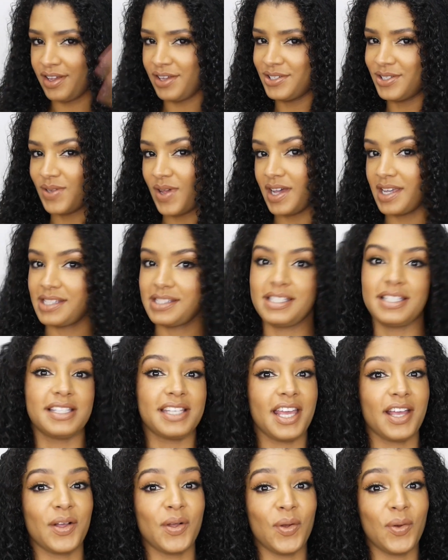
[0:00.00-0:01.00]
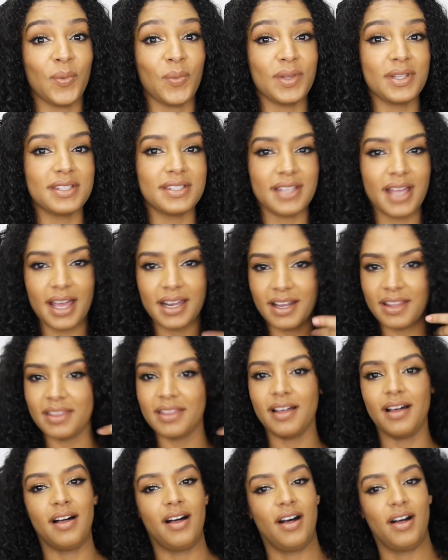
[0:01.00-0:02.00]
so I can detangle one side
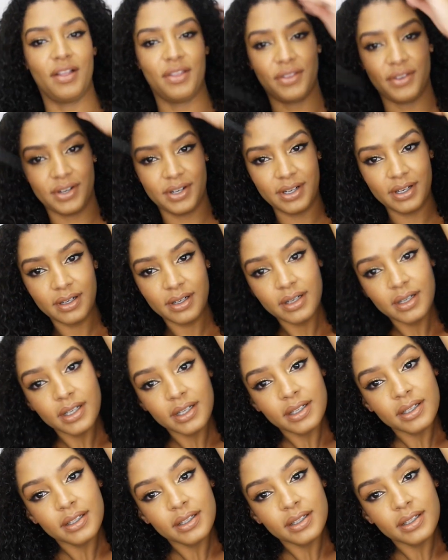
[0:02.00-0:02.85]
and the other.